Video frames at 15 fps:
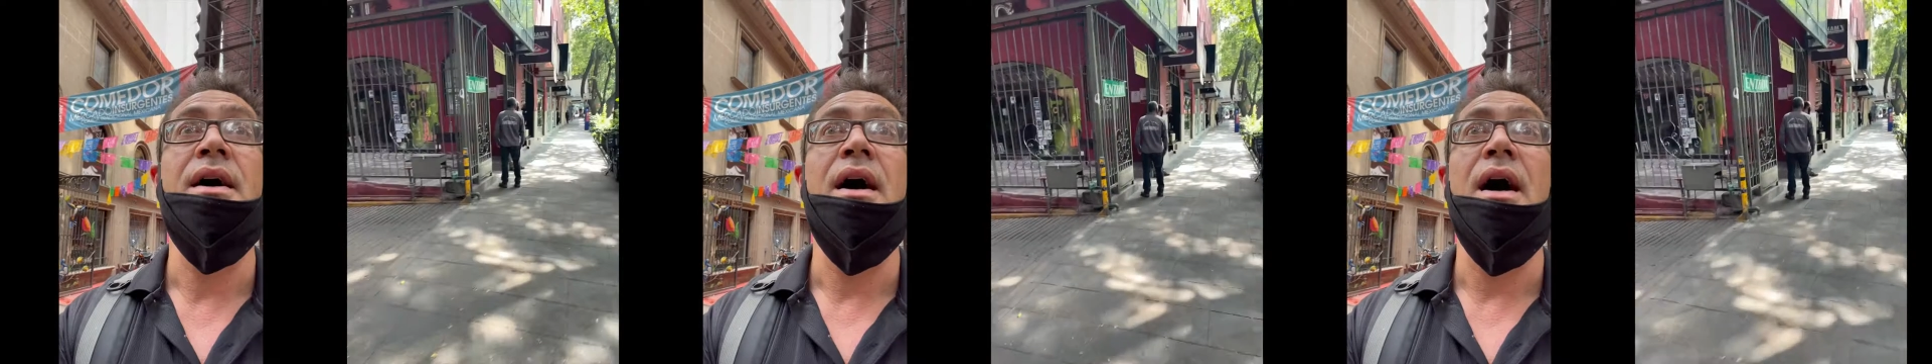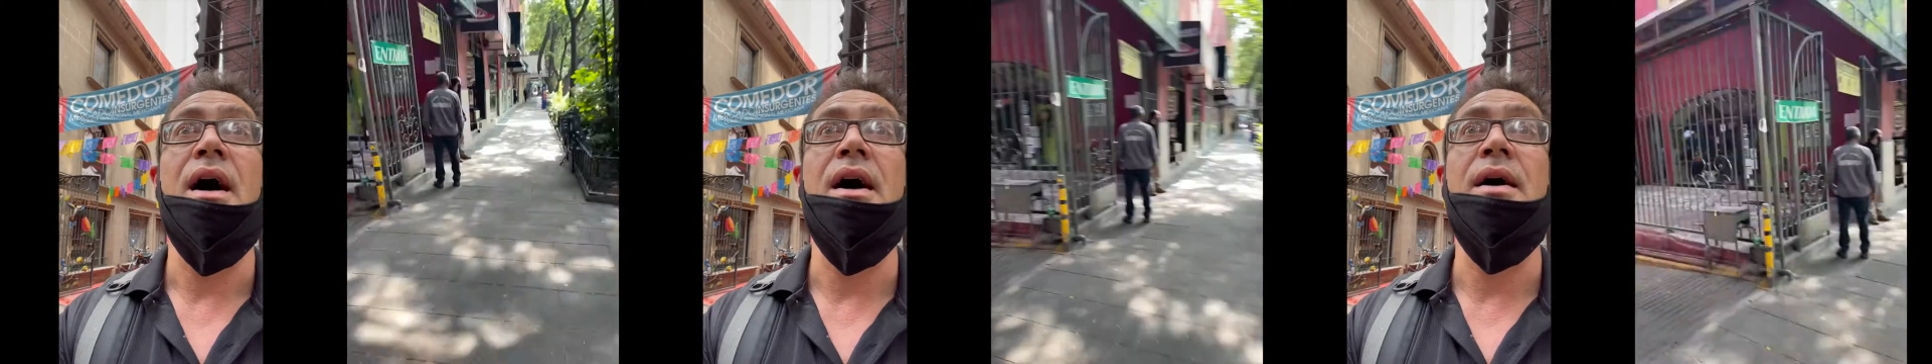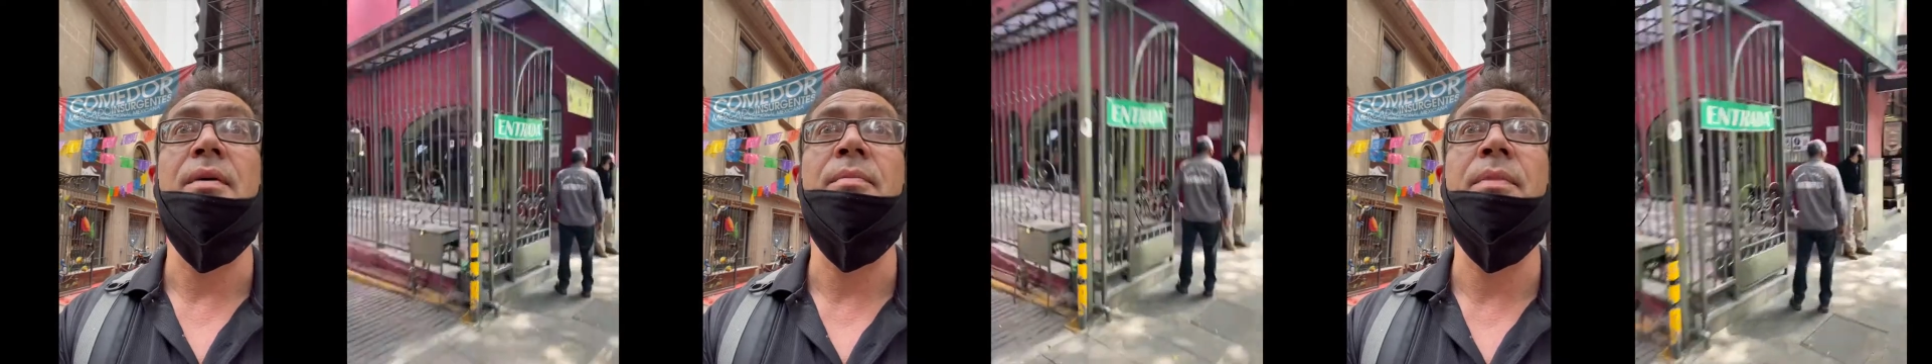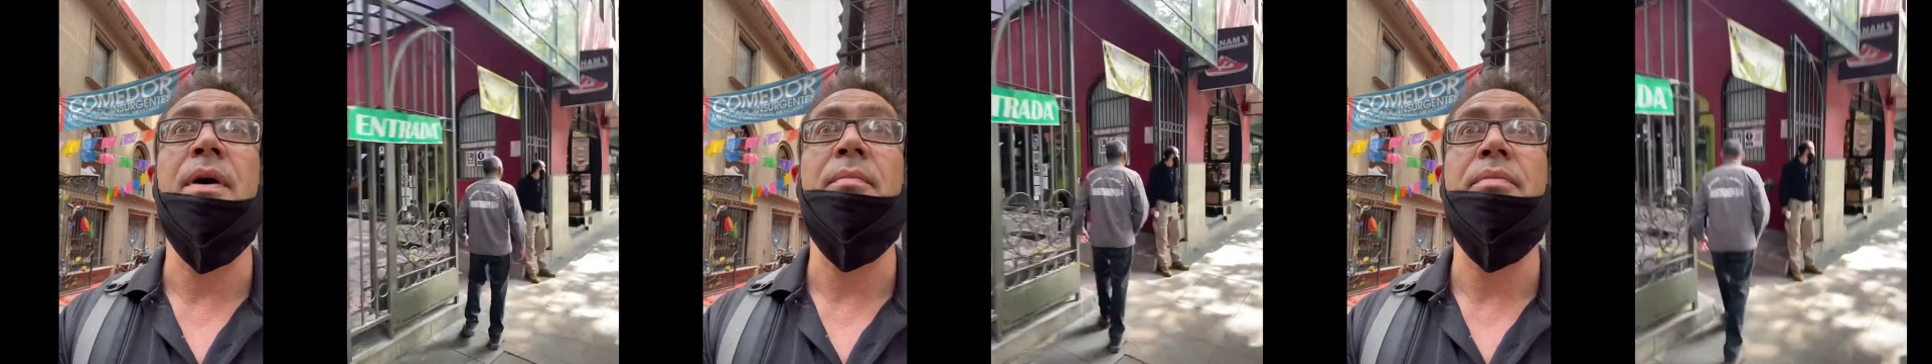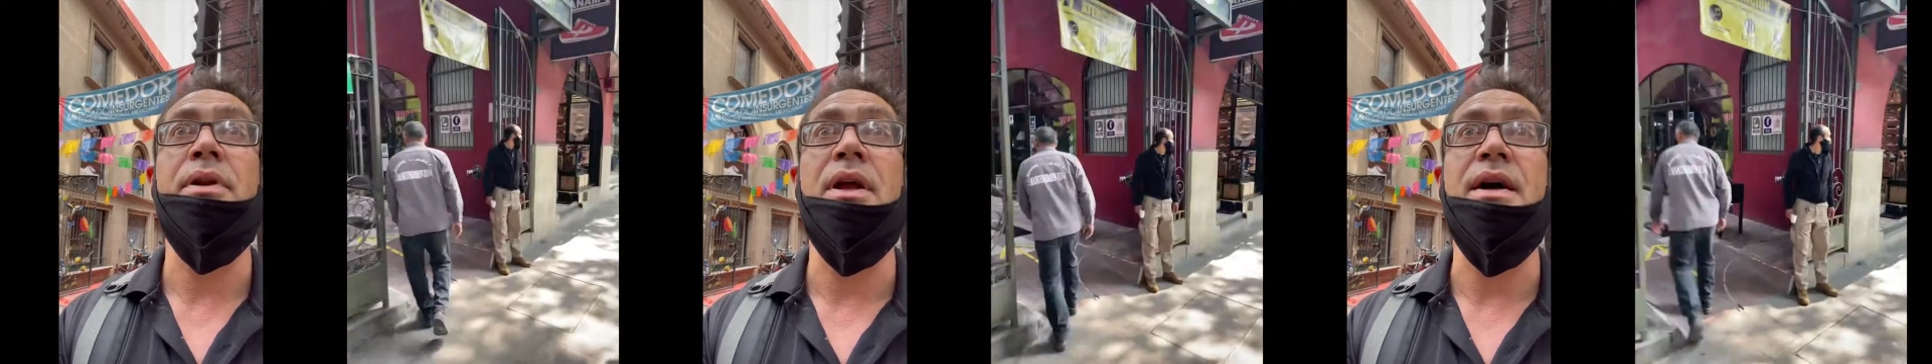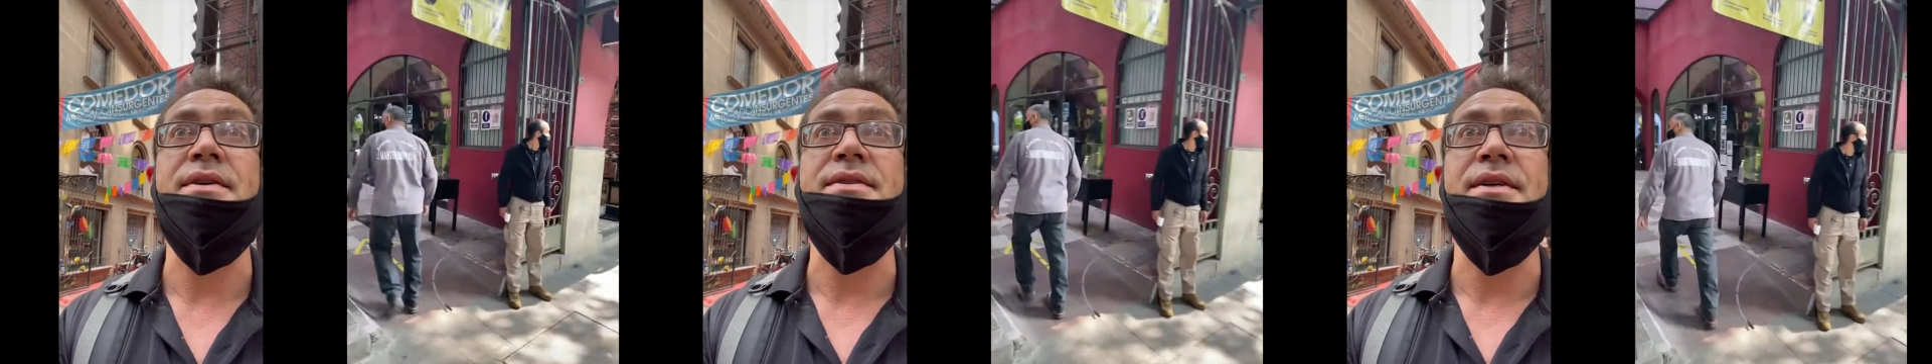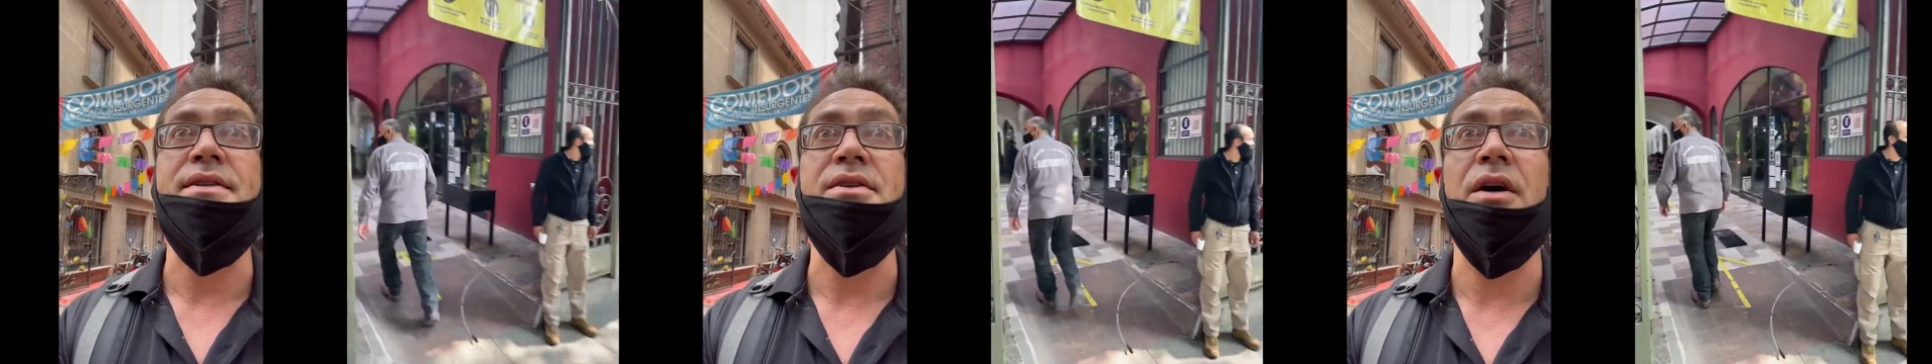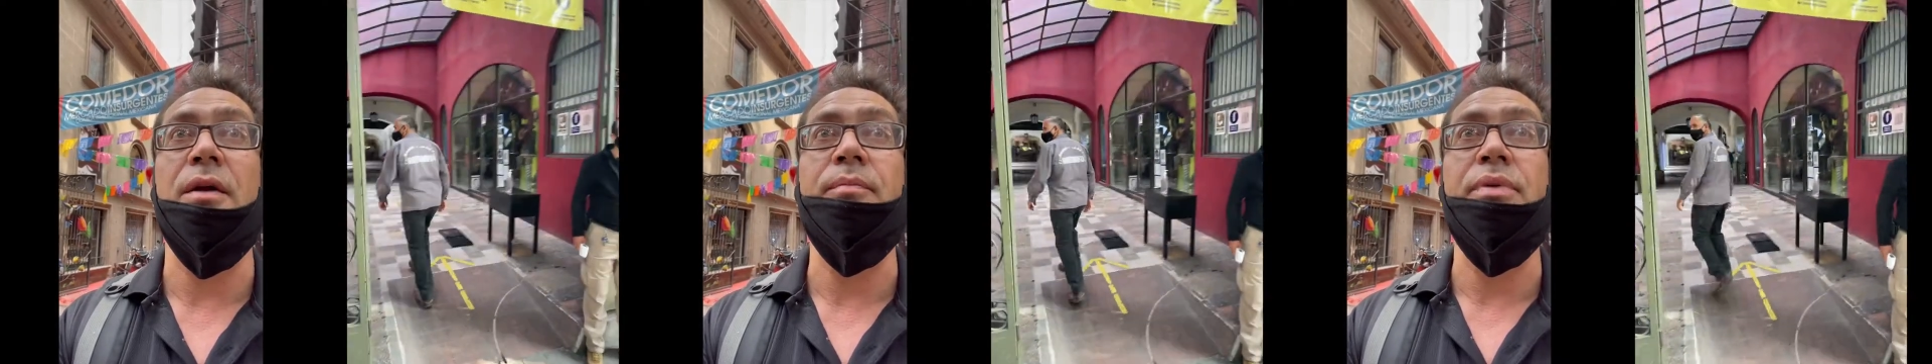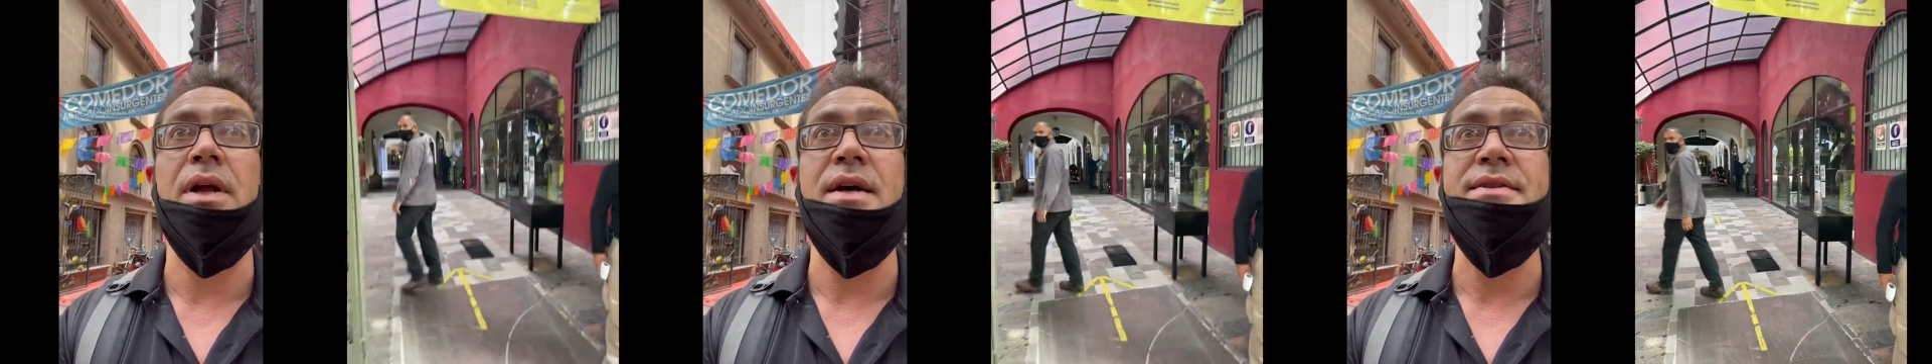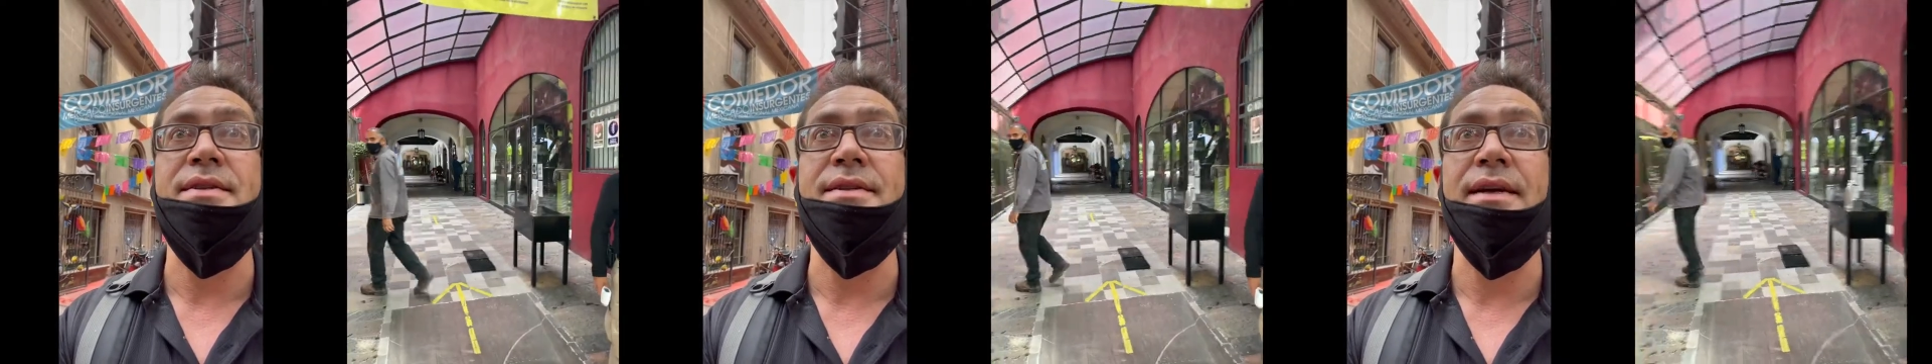um, plaza. It's called
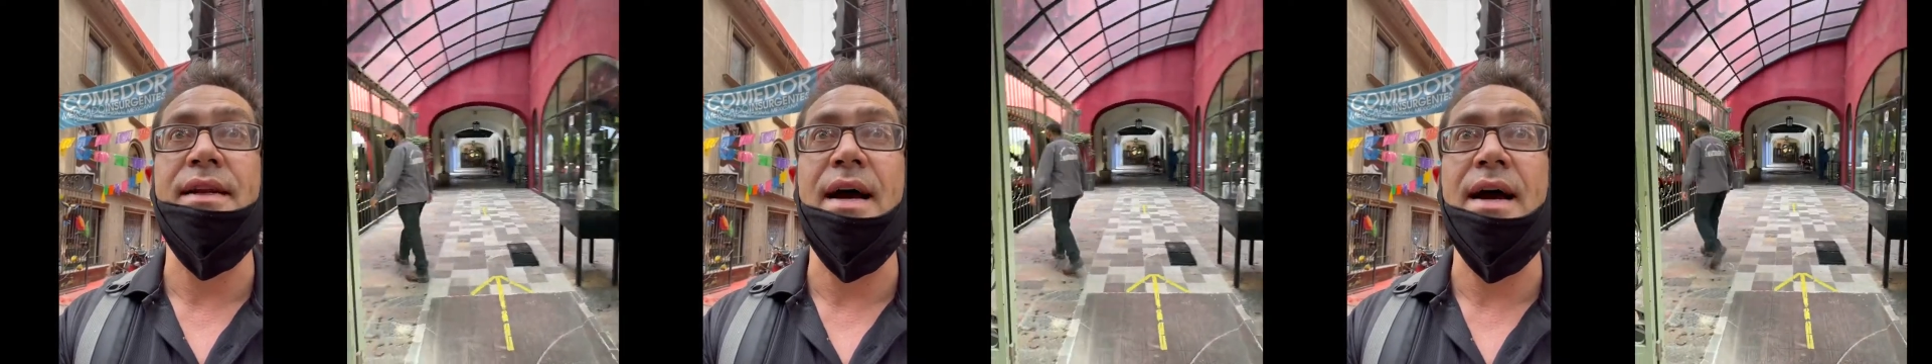Plaza del